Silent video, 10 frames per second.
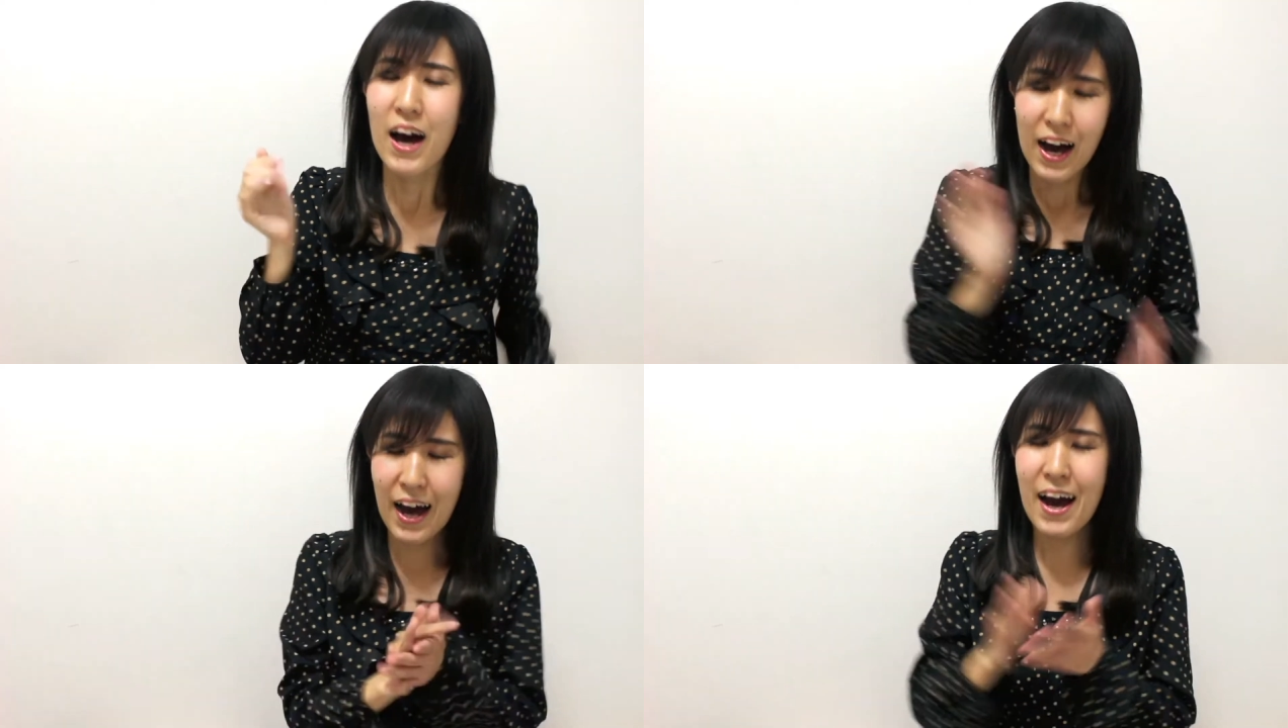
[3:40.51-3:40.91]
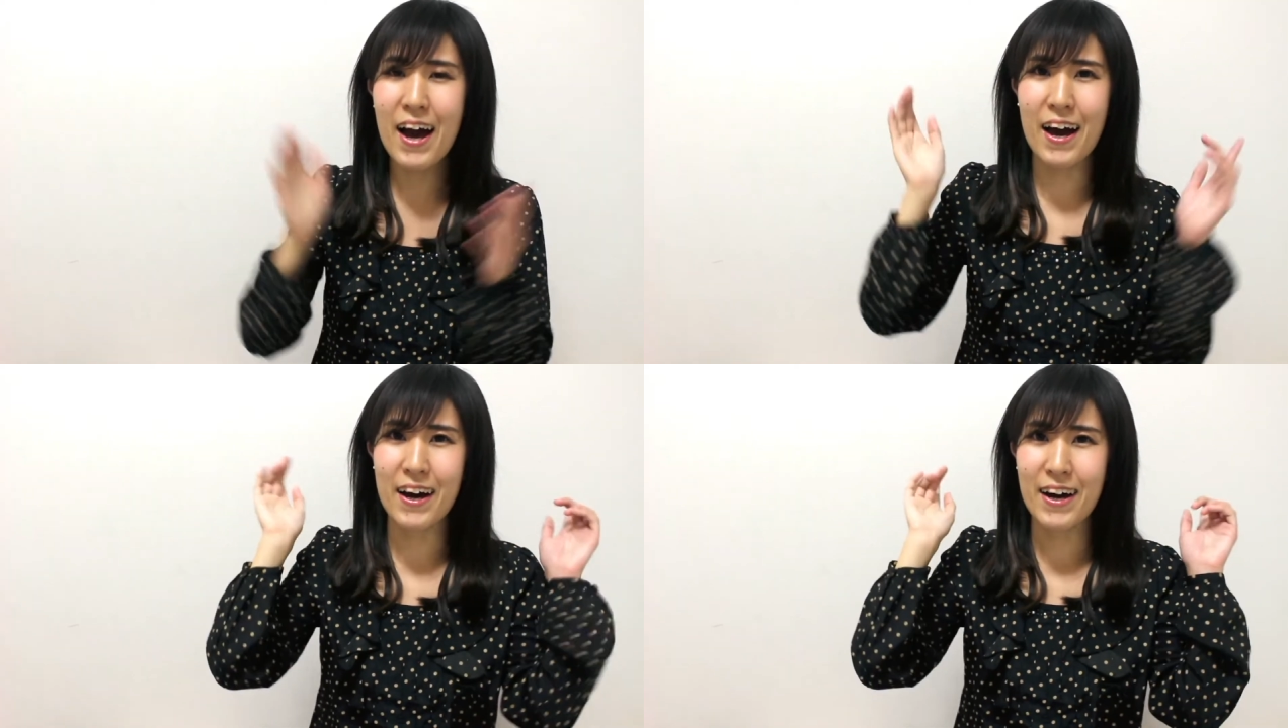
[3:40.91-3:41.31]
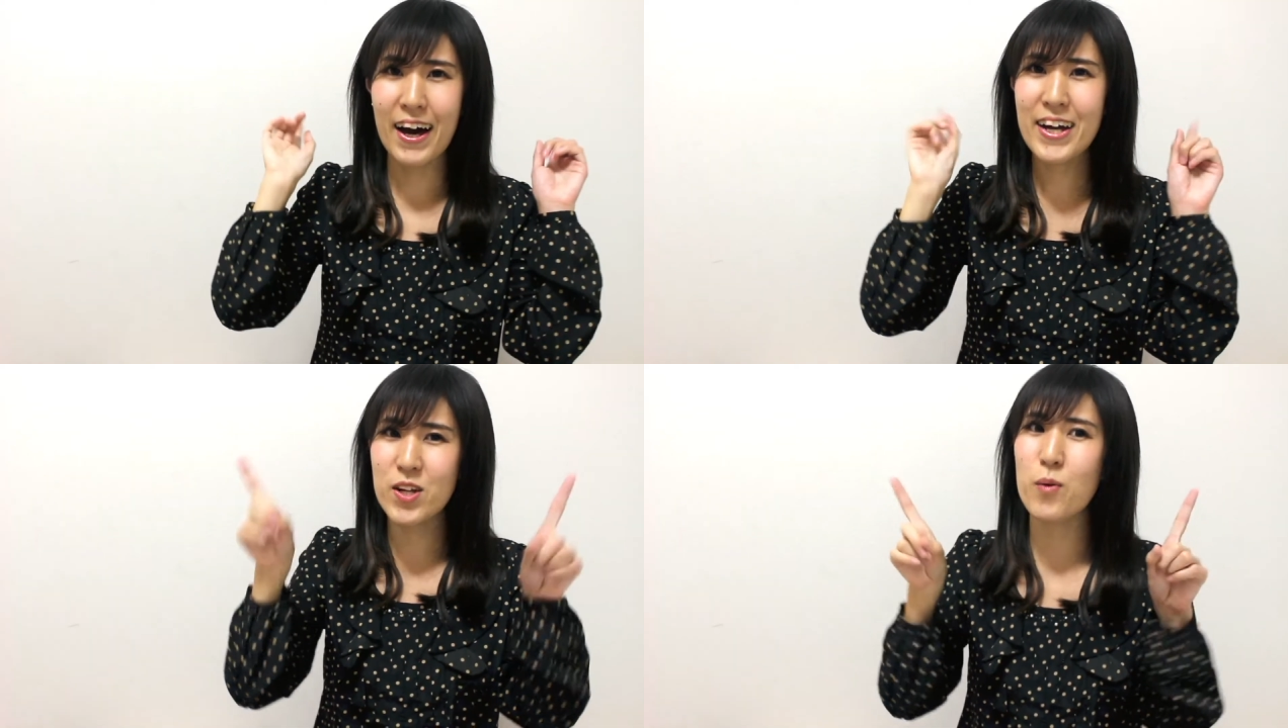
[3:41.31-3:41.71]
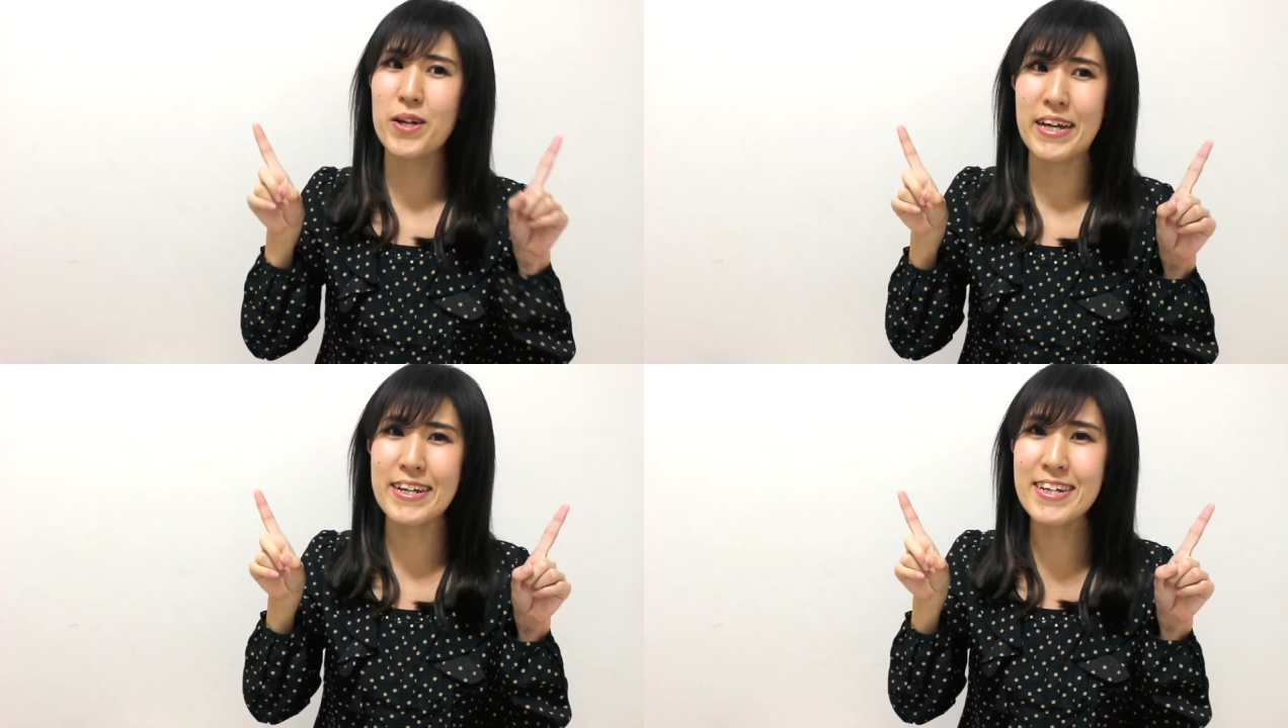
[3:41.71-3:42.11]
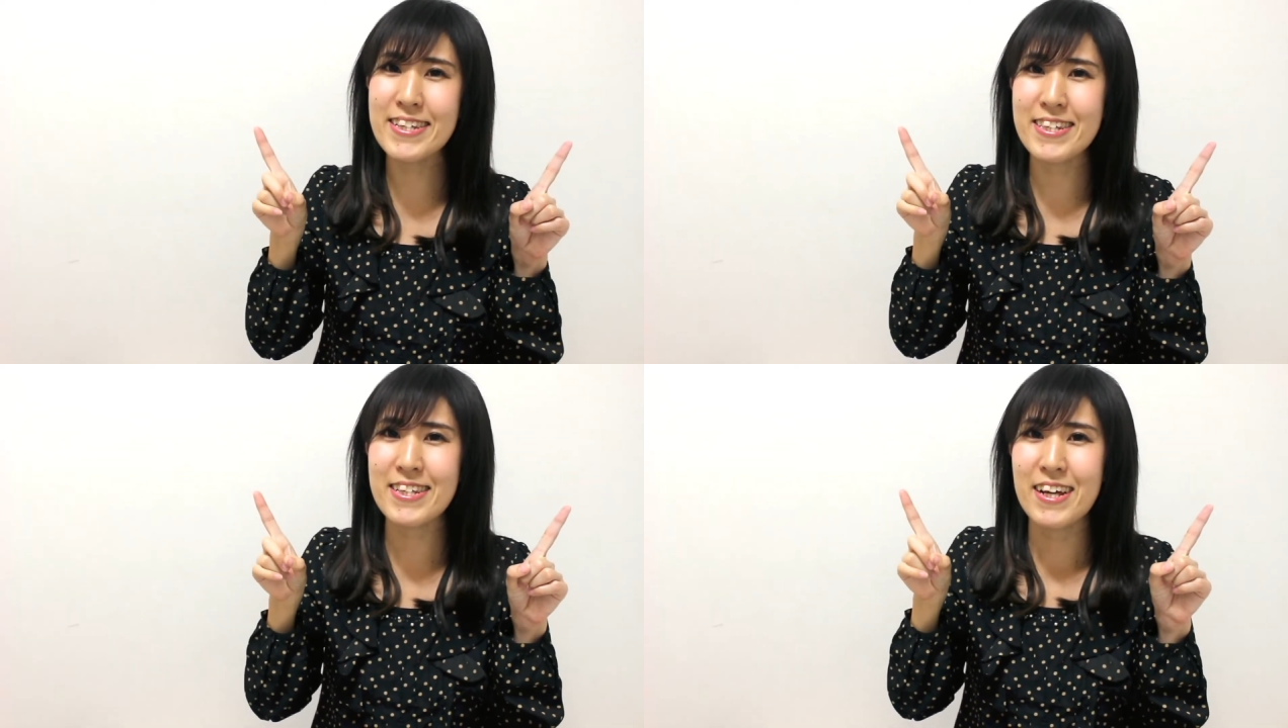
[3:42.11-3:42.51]
I know what it
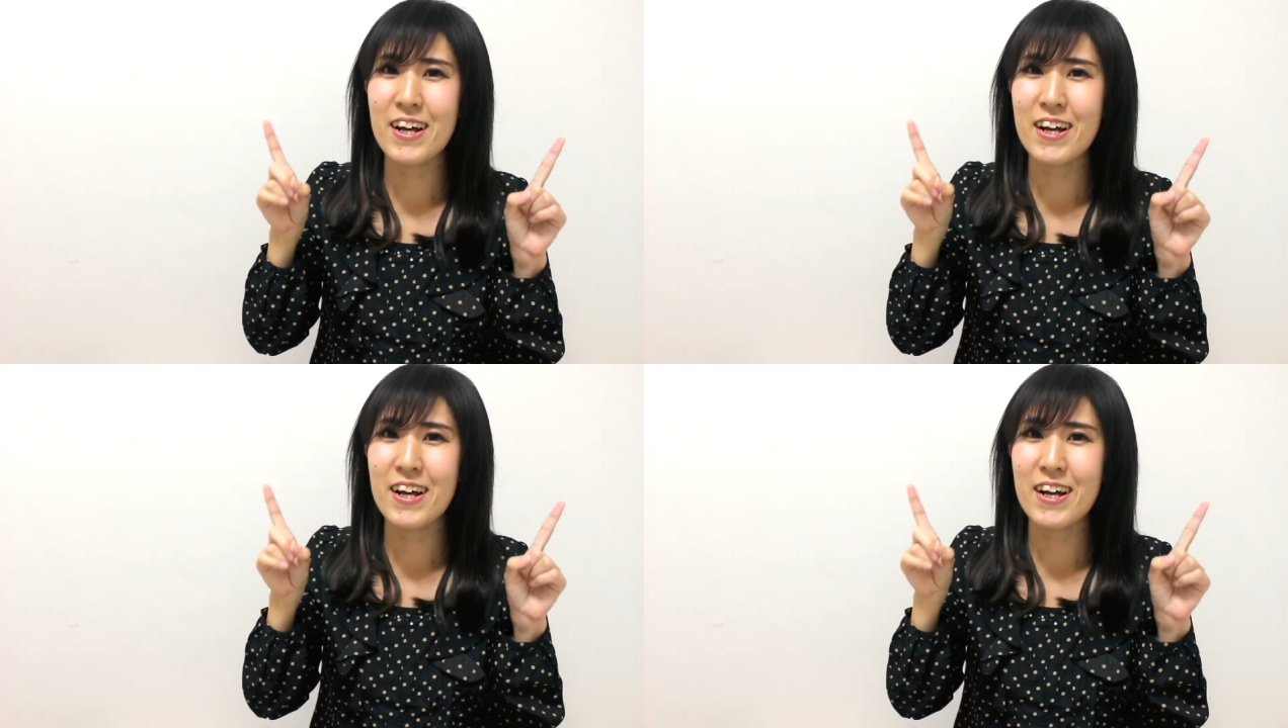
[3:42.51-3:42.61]
is.